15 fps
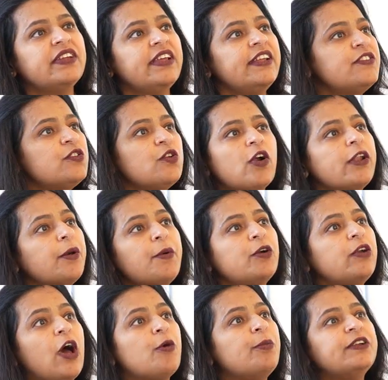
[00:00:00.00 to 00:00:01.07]
It's not
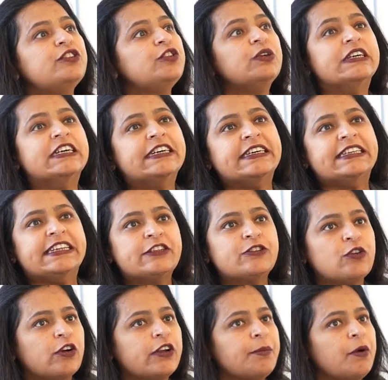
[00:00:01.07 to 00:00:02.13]
about how much you earn, it's not